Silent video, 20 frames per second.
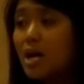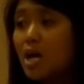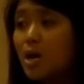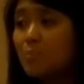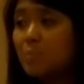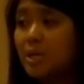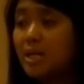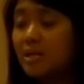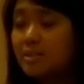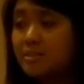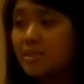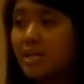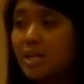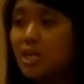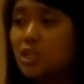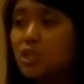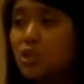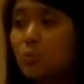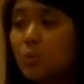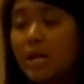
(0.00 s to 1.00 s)
because they
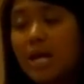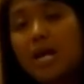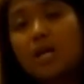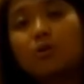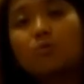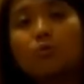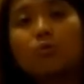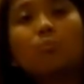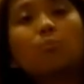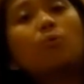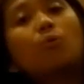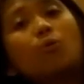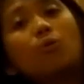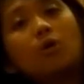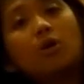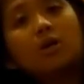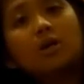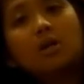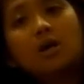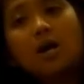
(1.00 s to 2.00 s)
issue an annual
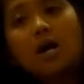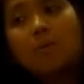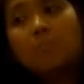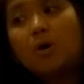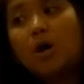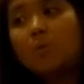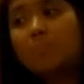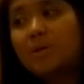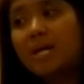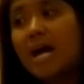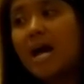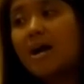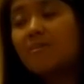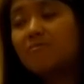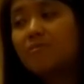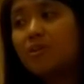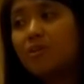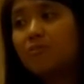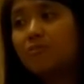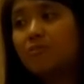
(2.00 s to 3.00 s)
report uh, on behalf
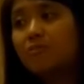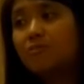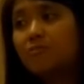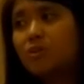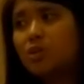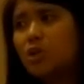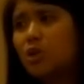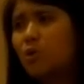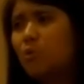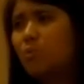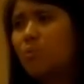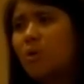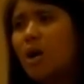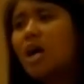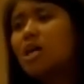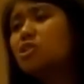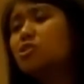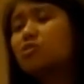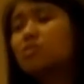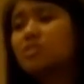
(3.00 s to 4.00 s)
of you know
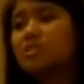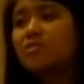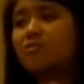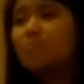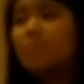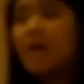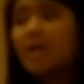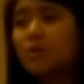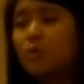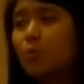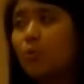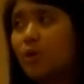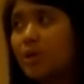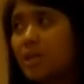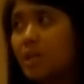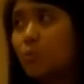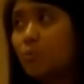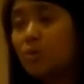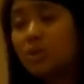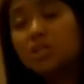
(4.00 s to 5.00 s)
hundreds of
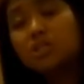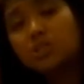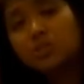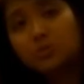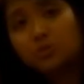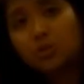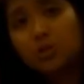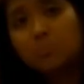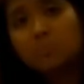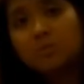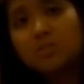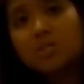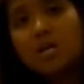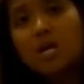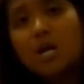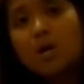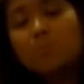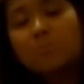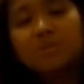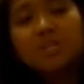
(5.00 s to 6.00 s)
minority religious groups,
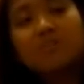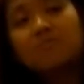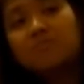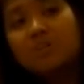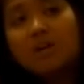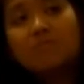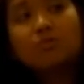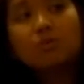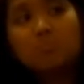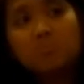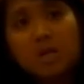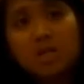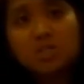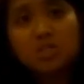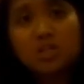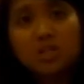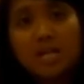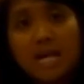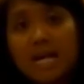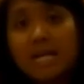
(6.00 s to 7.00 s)
but they've never
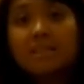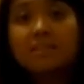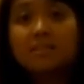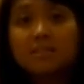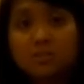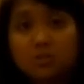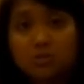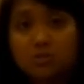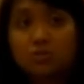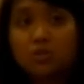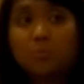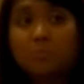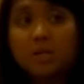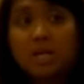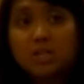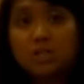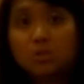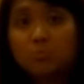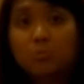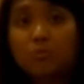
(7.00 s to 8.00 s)
mentioned atheist
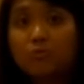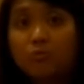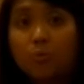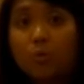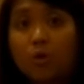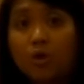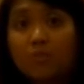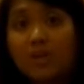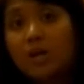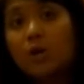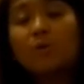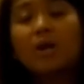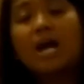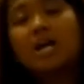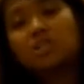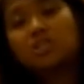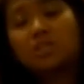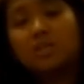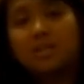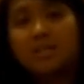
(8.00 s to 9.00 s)
discrimination before. They don't
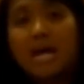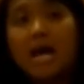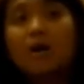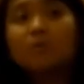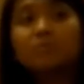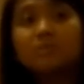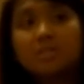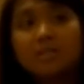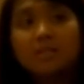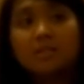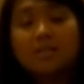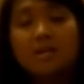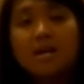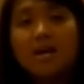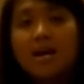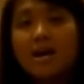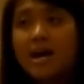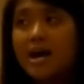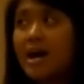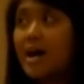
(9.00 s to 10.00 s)
actually count it
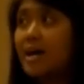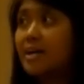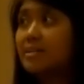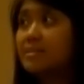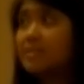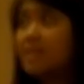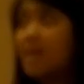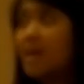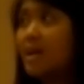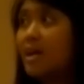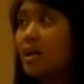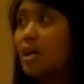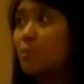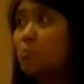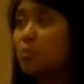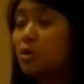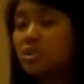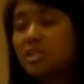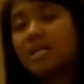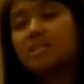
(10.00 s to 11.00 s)
as a
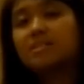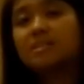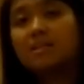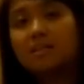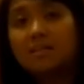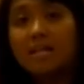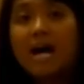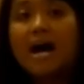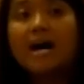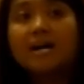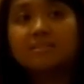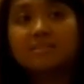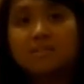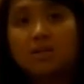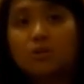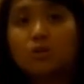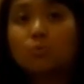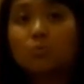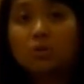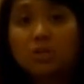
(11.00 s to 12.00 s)
protected class
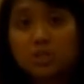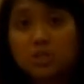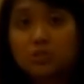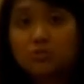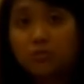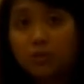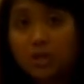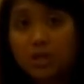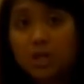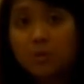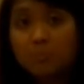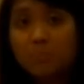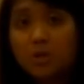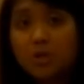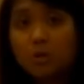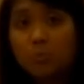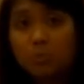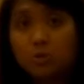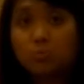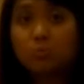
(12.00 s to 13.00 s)
under religious freedom
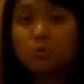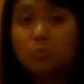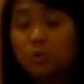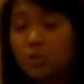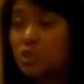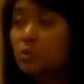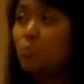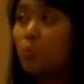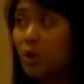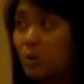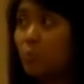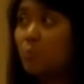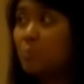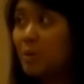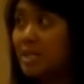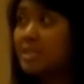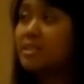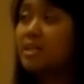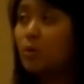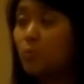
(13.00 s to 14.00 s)
which, which is what
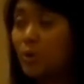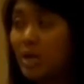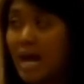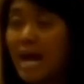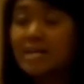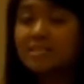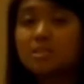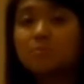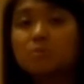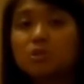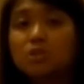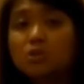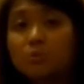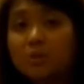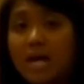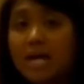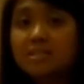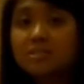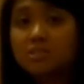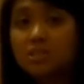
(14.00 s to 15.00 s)
basically we asked them to do
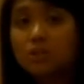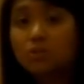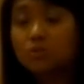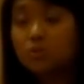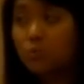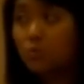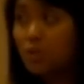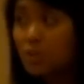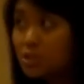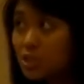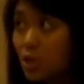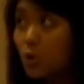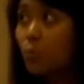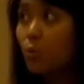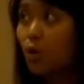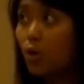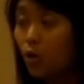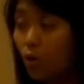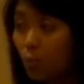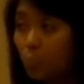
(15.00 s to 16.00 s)
last year. So this year
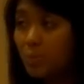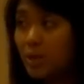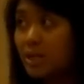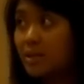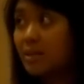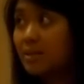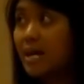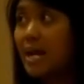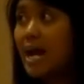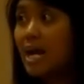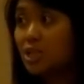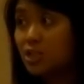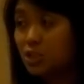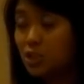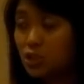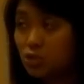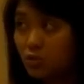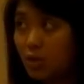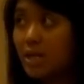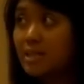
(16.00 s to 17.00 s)
we're hoping that that
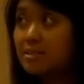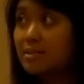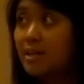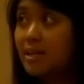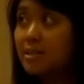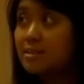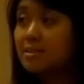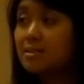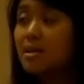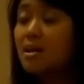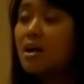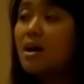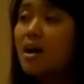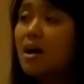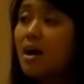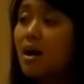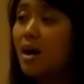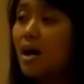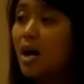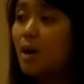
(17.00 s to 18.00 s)
actually translates
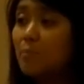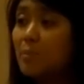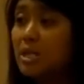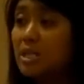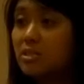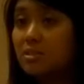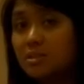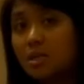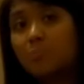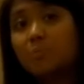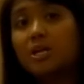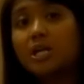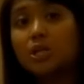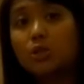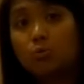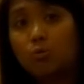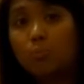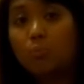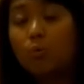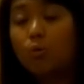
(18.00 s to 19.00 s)
um, into something in
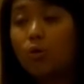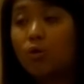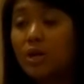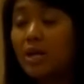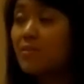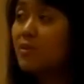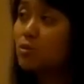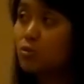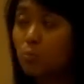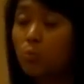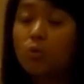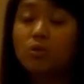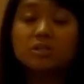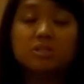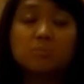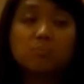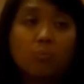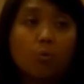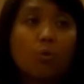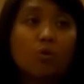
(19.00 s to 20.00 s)
the report. And this report
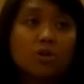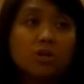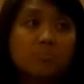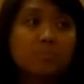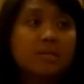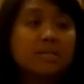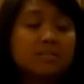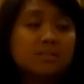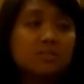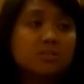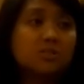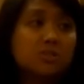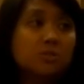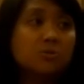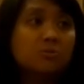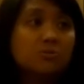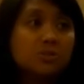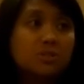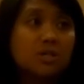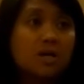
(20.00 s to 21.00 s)
is important because it's
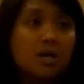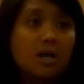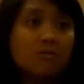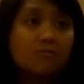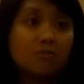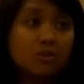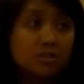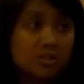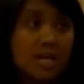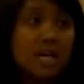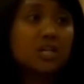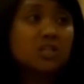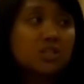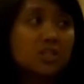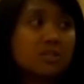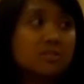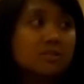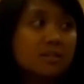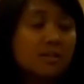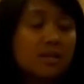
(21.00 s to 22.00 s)
used uh, for
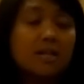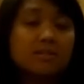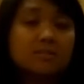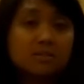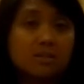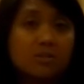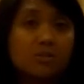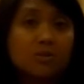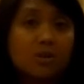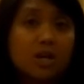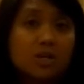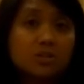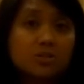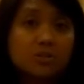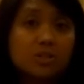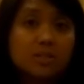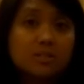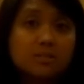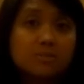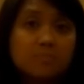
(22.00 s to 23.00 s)
sanctions against other
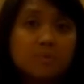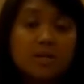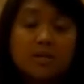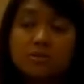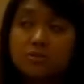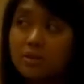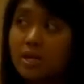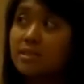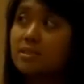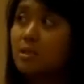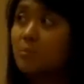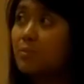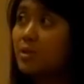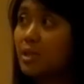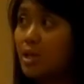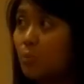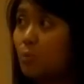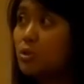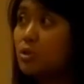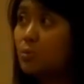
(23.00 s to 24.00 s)
countries. So that's something
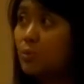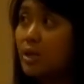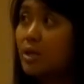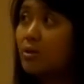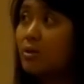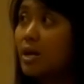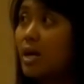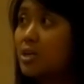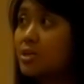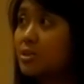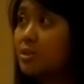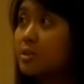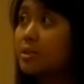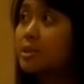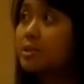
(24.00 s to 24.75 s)
that we're doing internationally.